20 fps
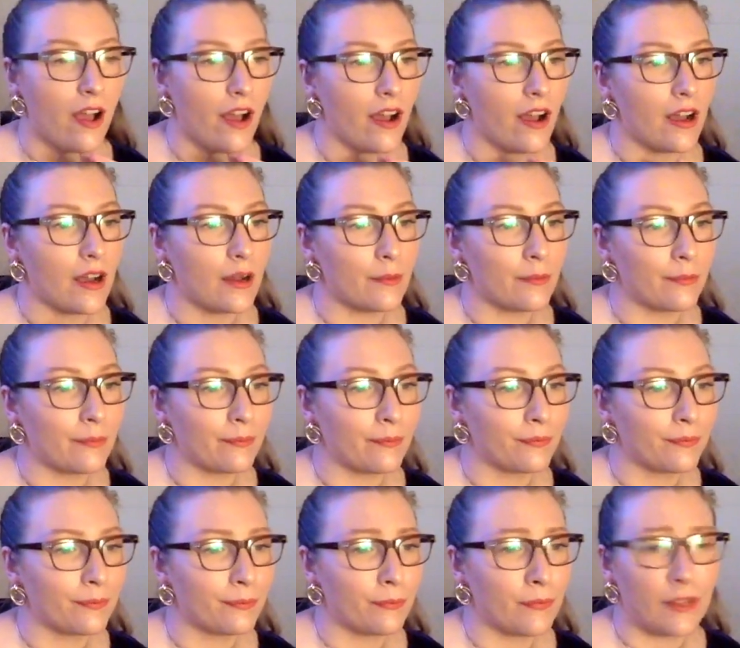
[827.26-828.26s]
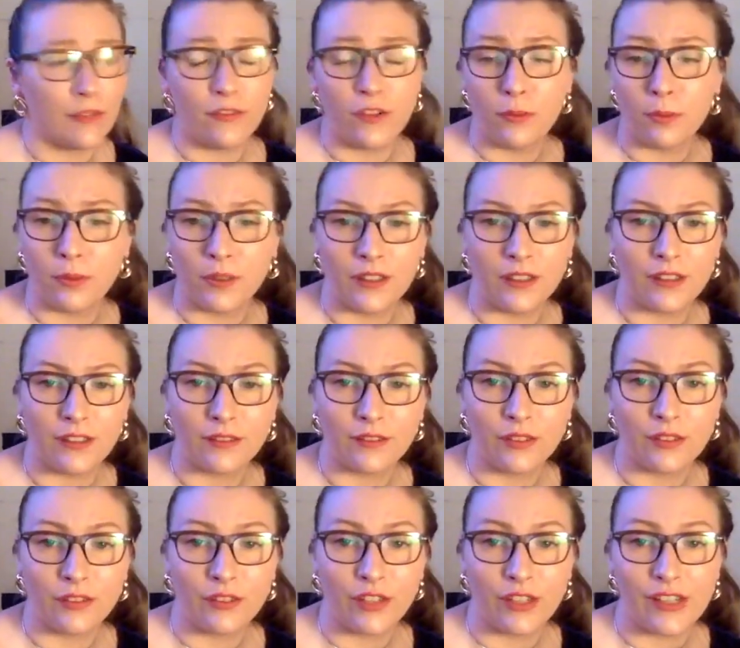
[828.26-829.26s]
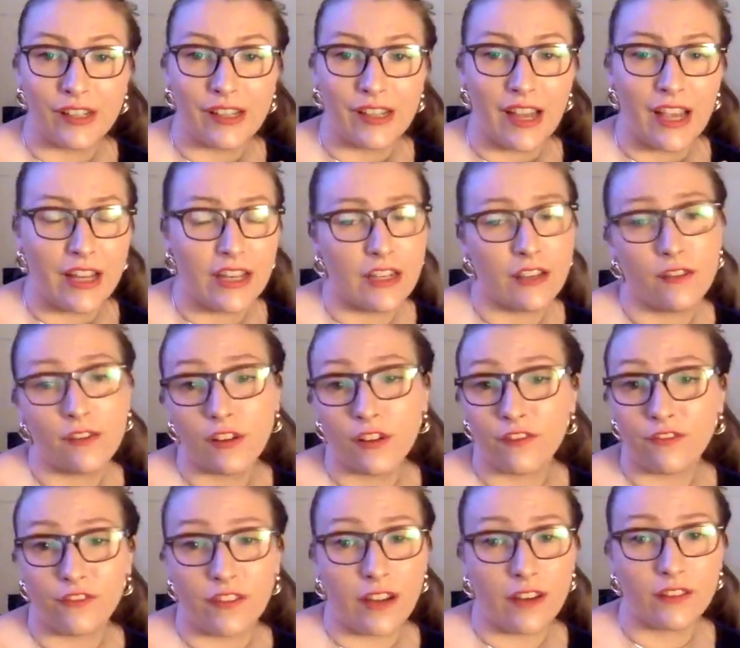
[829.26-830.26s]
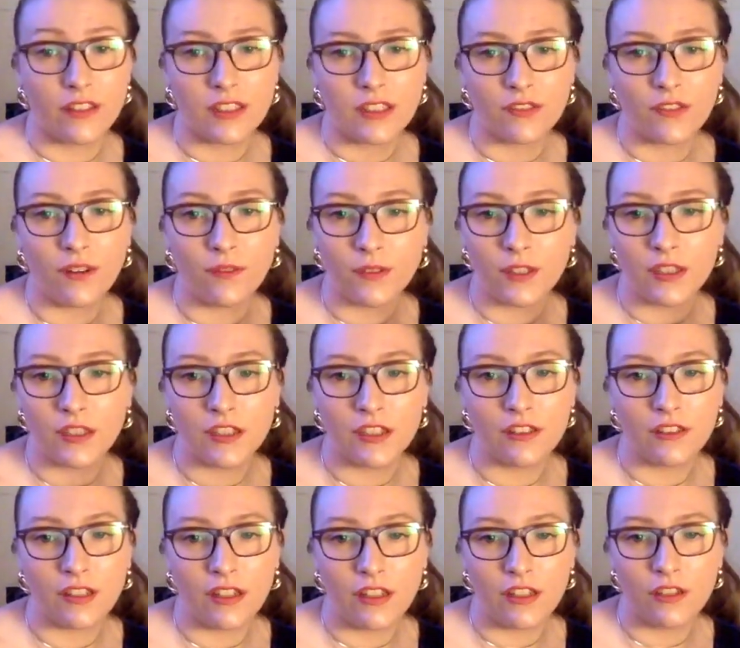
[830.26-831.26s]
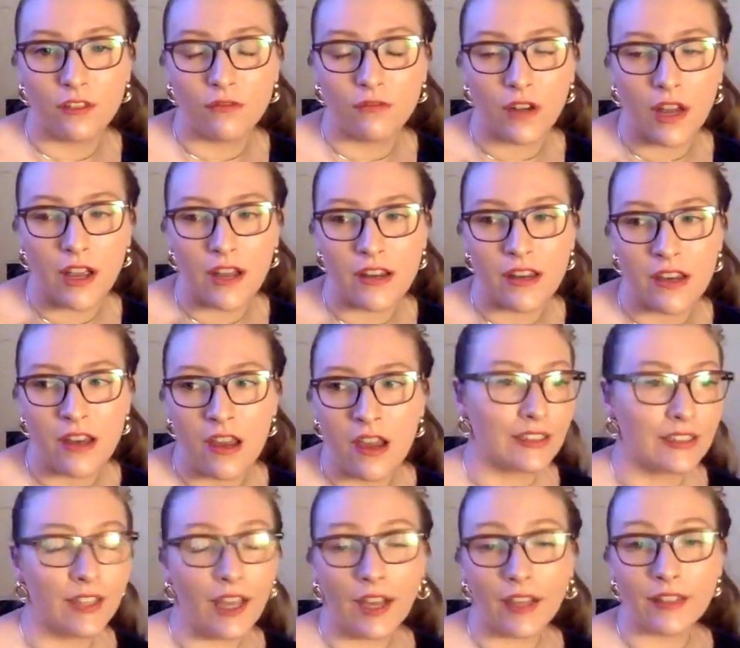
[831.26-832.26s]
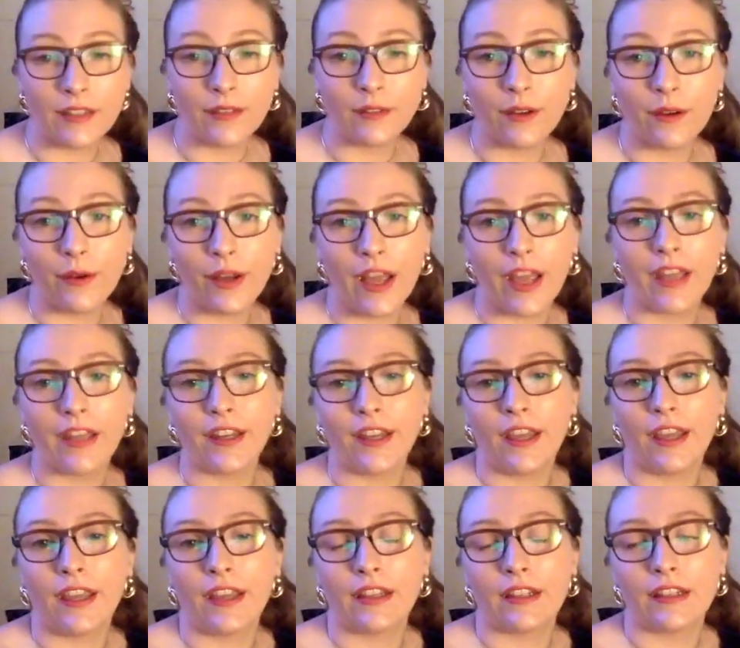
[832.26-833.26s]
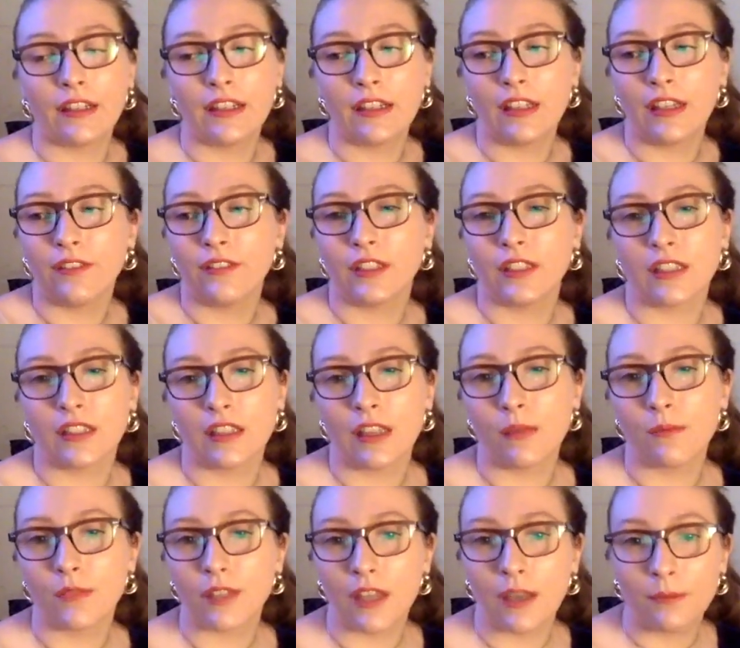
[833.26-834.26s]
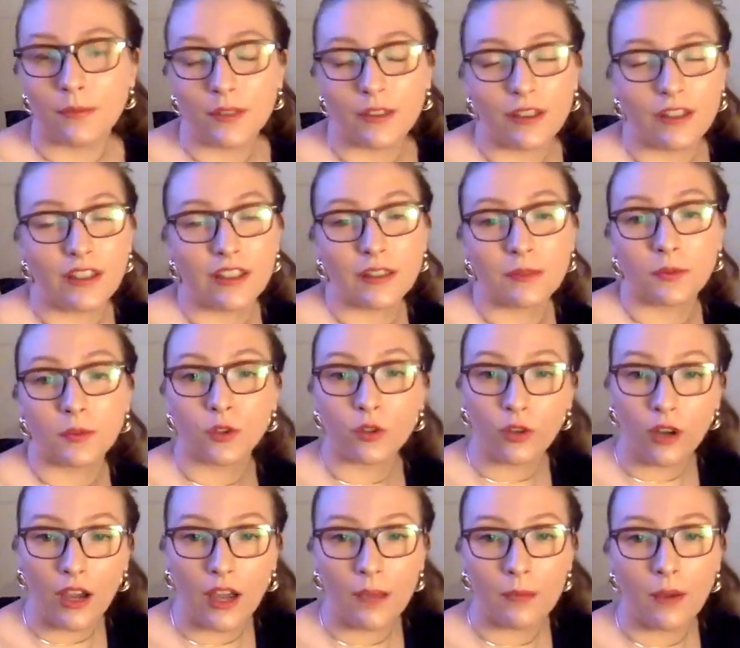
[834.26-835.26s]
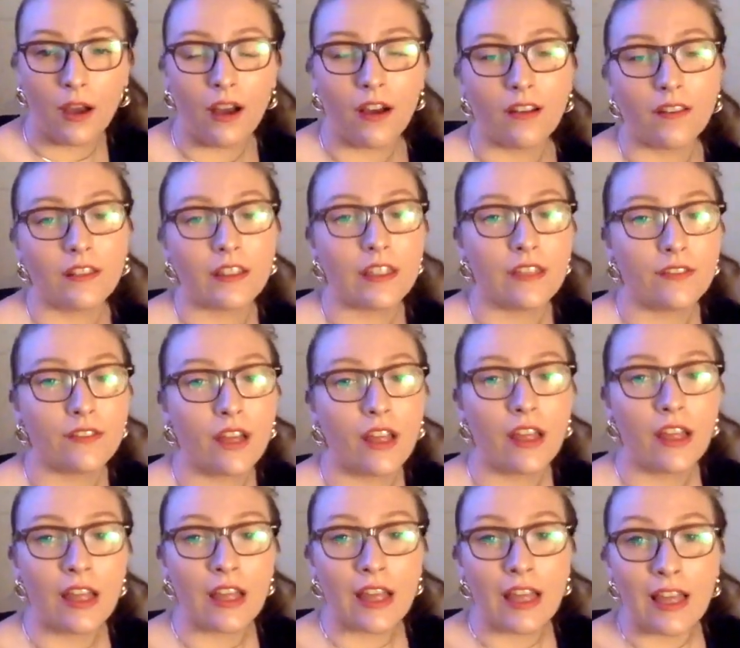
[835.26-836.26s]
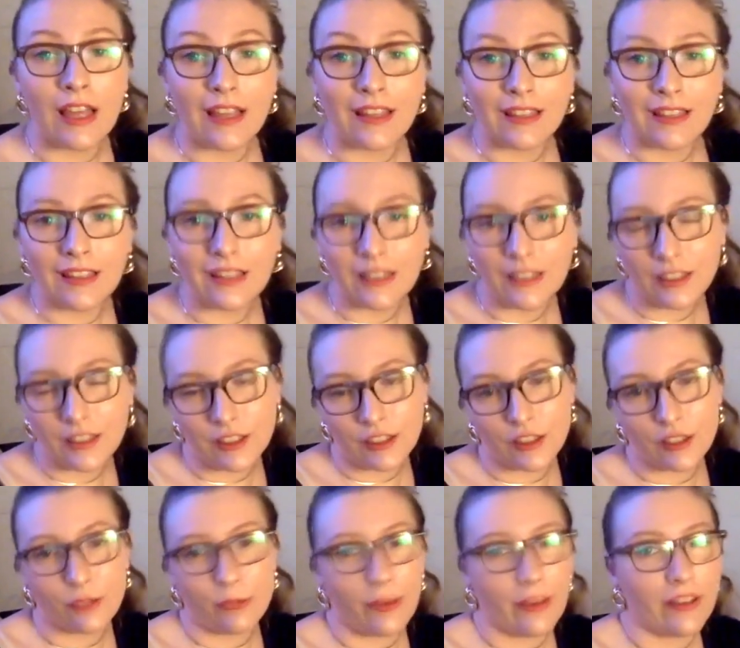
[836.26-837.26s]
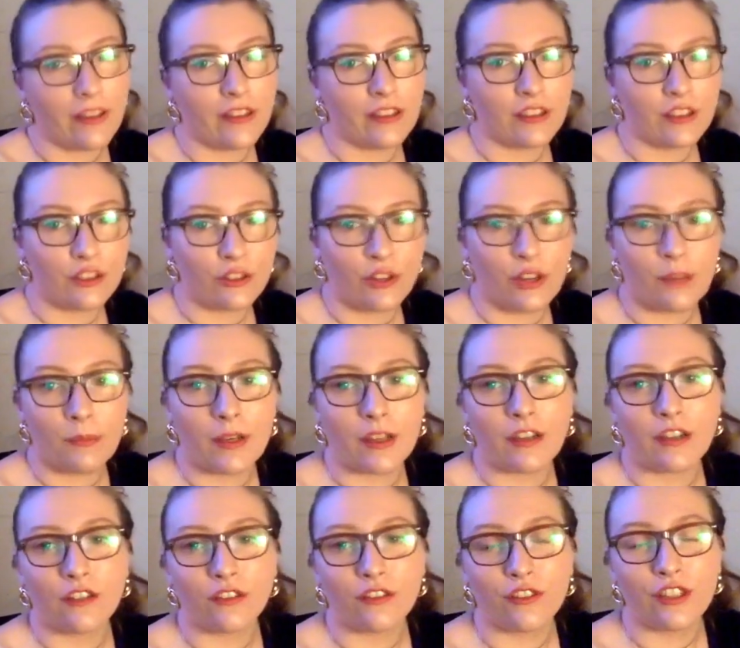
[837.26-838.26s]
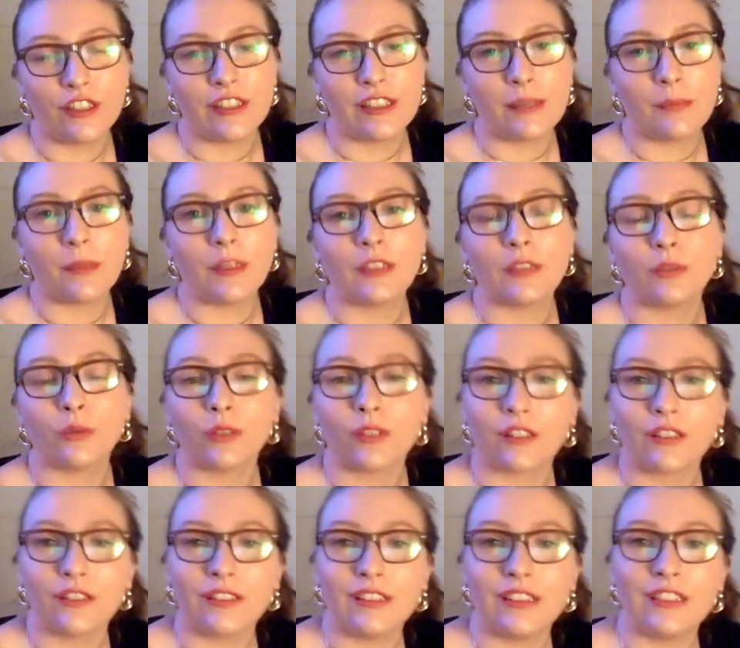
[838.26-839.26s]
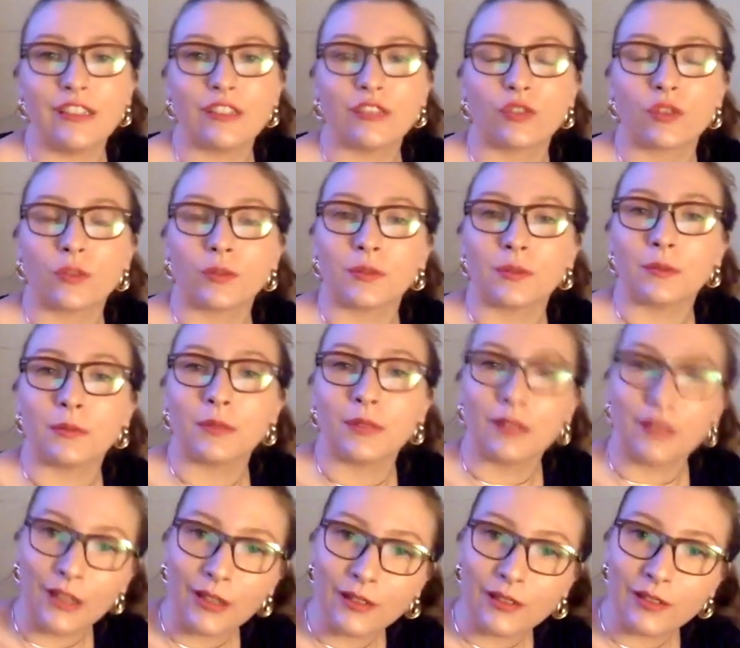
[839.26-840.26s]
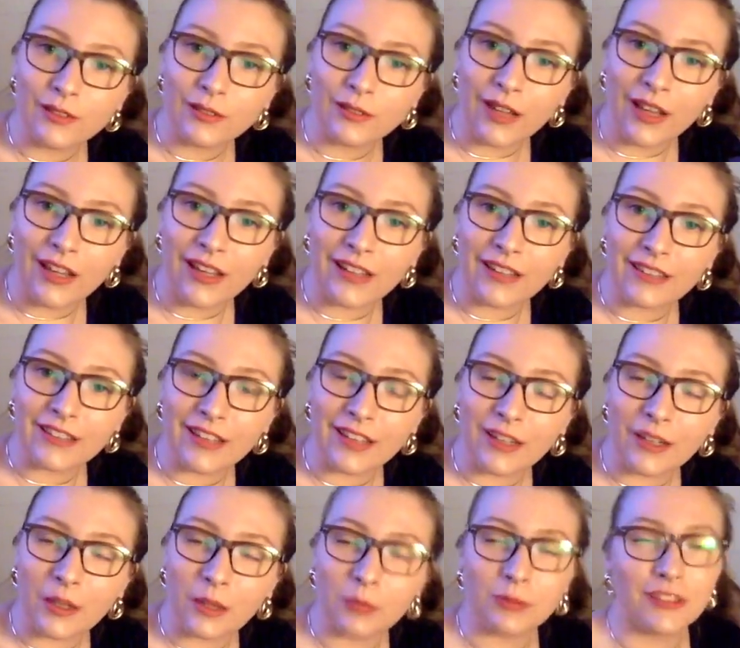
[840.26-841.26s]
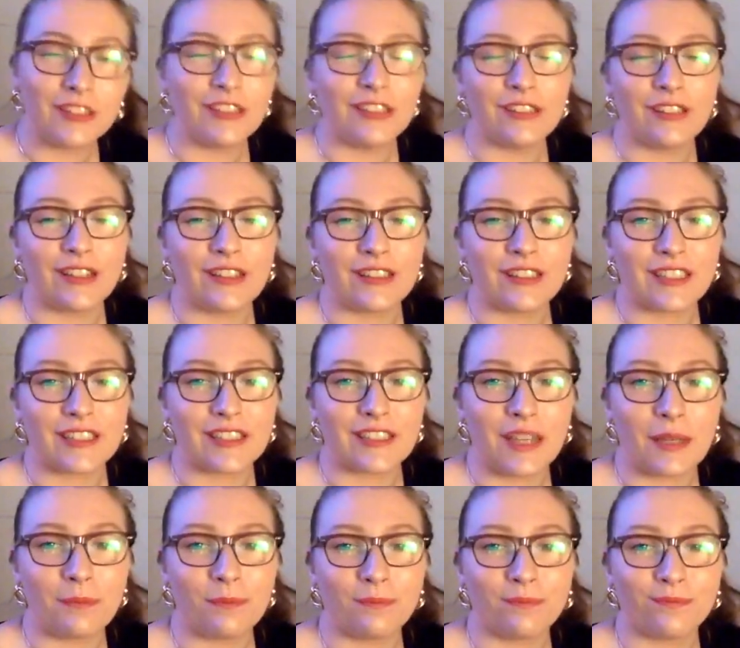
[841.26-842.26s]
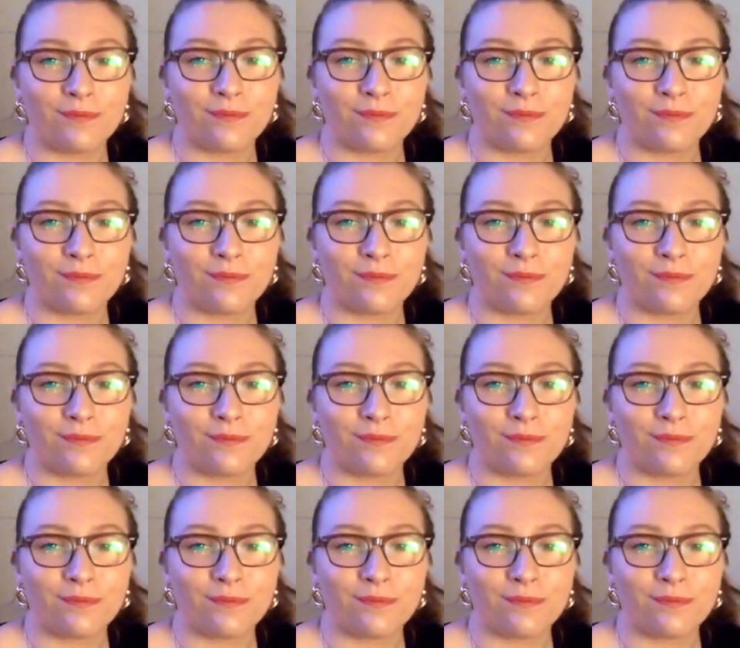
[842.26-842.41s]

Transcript: um, if you plan on rereading any of your favorites from this year that you read. yeah, you can go ahead and give this a thumbs up, you can subscribe, I'll leave the links to my Instagram, my Goodreads, and my Twitter in the description below, and I hope to see you guys next time.